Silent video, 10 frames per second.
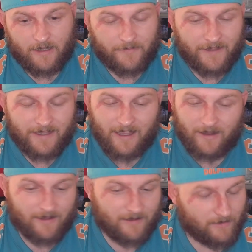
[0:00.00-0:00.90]

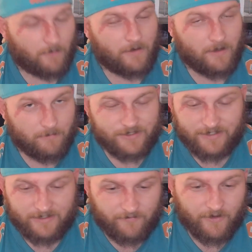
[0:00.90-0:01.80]
going to
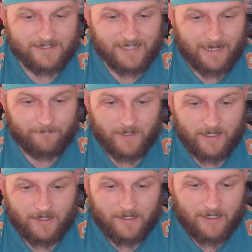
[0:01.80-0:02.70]
butcher his first name.
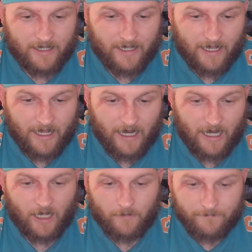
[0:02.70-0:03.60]

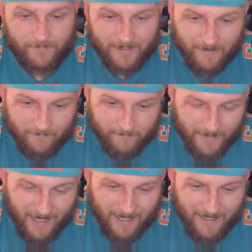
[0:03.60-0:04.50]

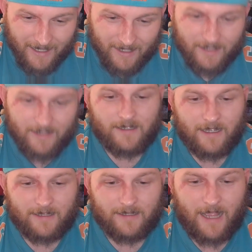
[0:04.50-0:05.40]
Alafiana,
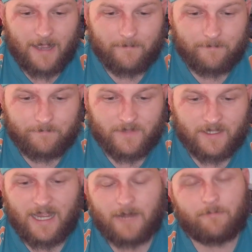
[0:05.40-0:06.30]

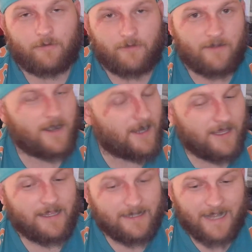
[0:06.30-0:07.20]
Khan
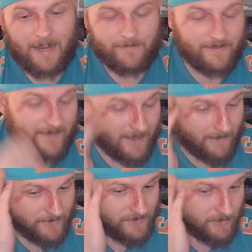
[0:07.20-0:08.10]
Pereira, named in that
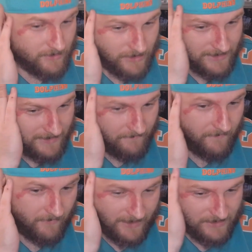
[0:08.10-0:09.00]
number 2 jersey.
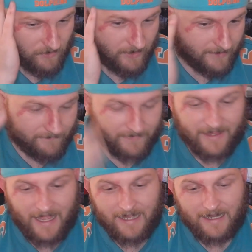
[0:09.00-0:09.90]
Very excited for
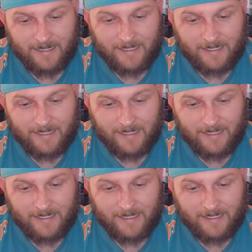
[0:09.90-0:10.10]
that.